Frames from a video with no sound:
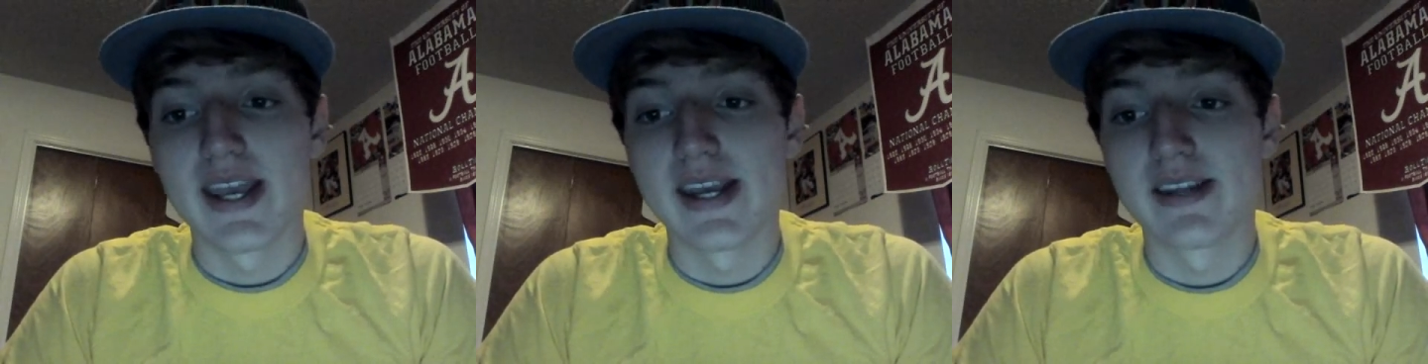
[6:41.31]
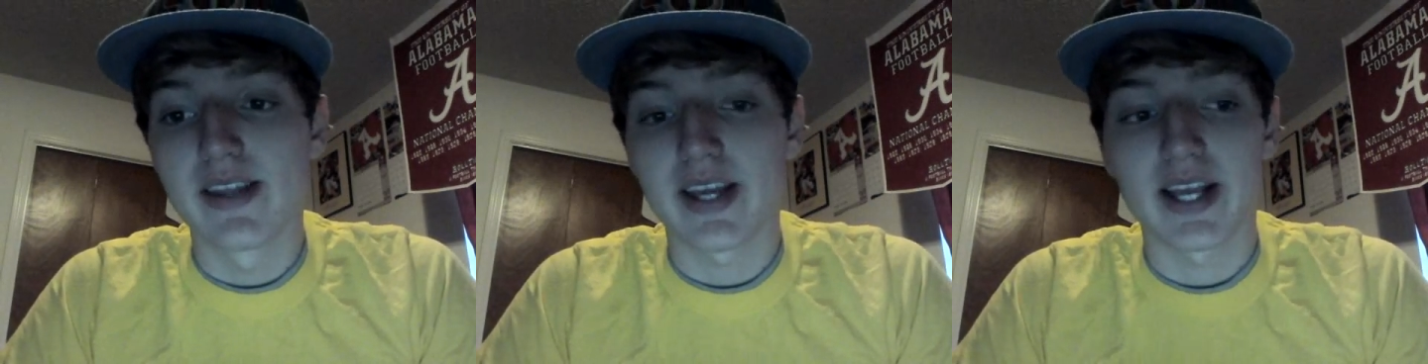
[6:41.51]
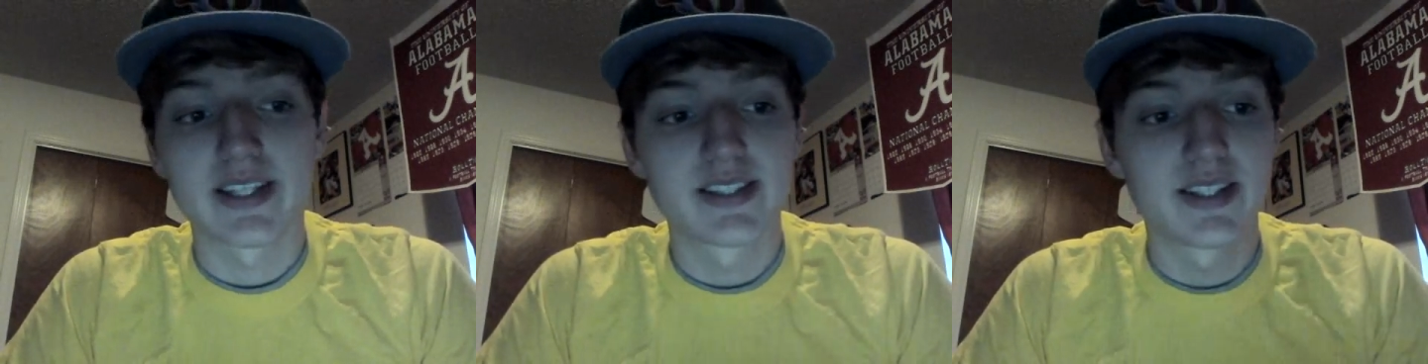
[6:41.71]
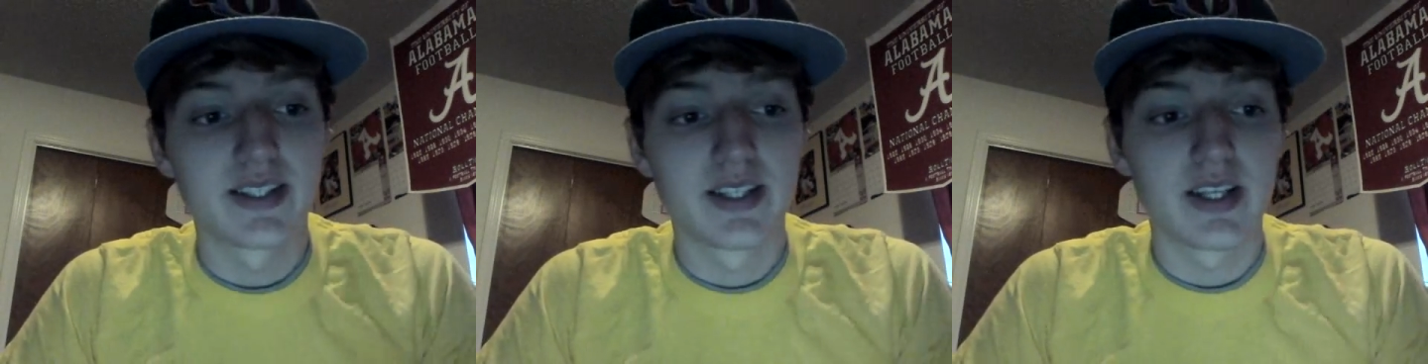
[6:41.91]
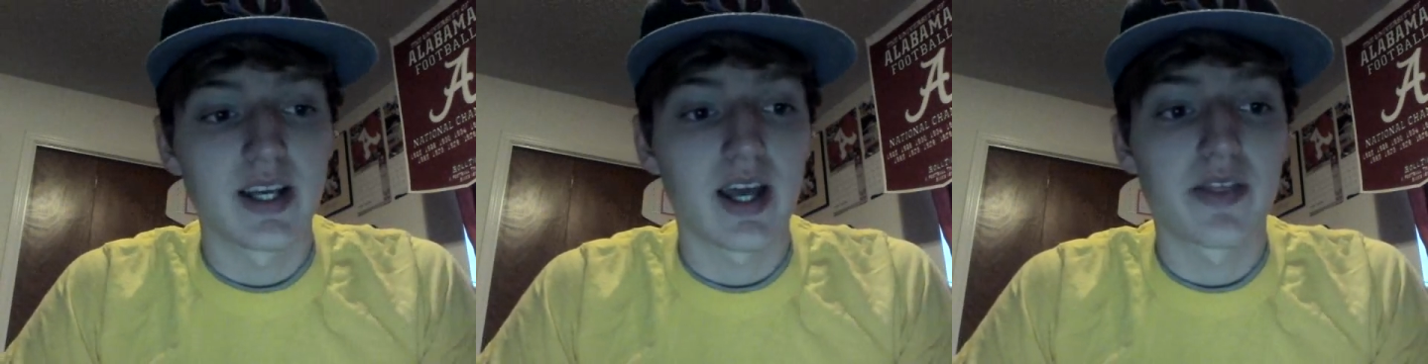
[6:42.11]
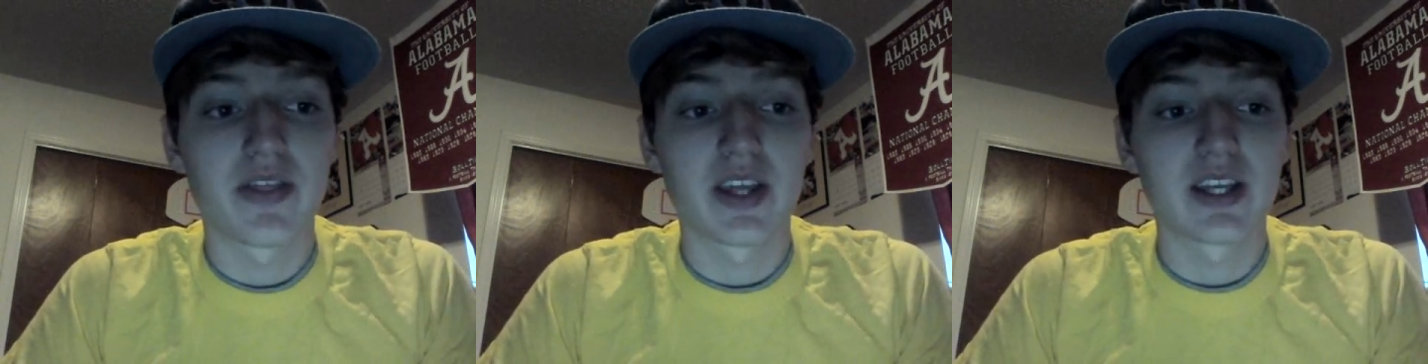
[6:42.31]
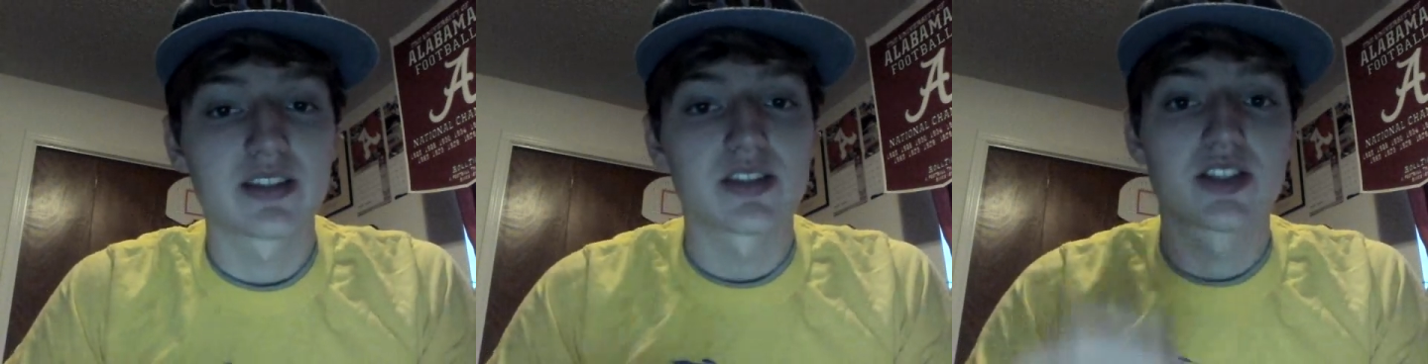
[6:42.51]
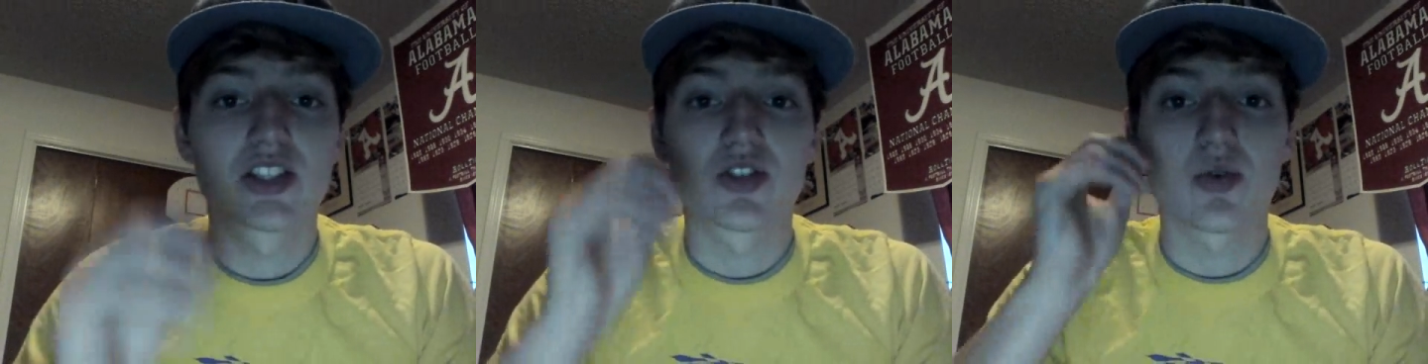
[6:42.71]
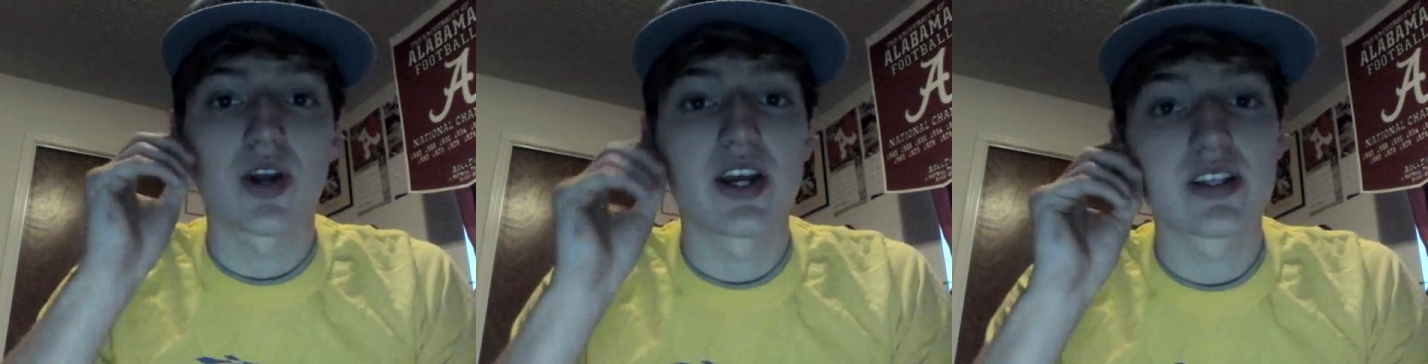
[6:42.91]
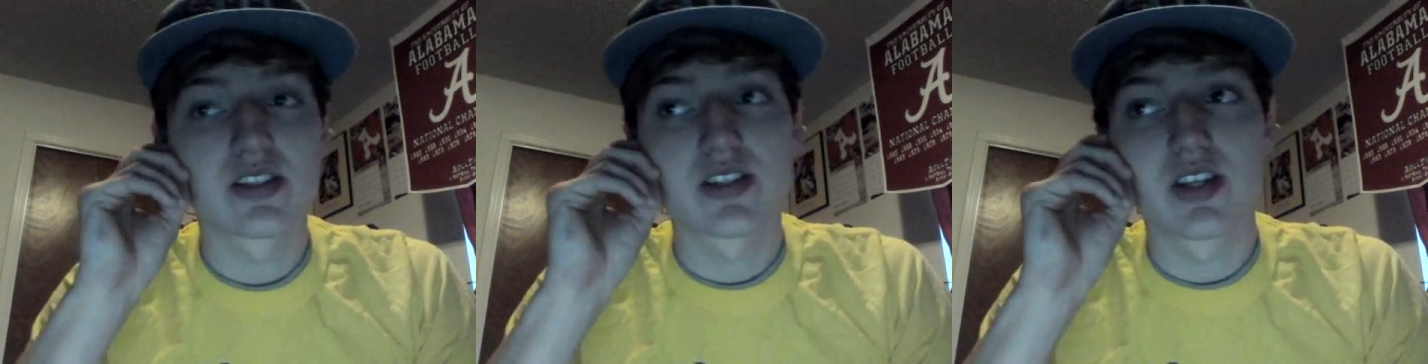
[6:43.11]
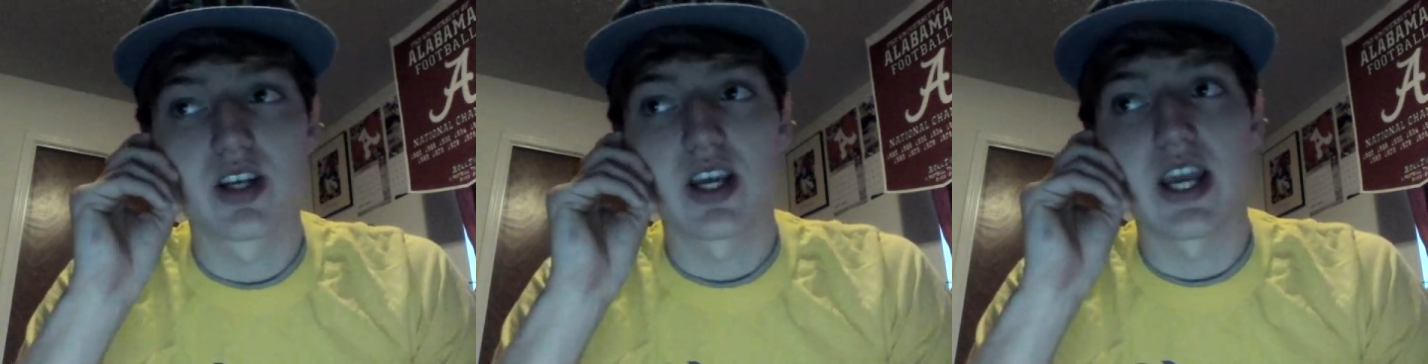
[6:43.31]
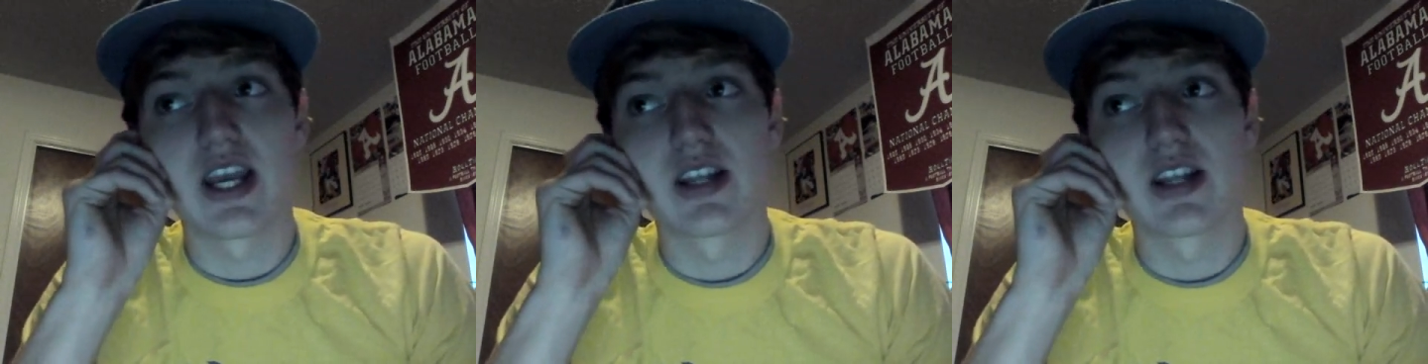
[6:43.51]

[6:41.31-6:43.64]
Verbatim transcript: And like I said, I think it's a stretch,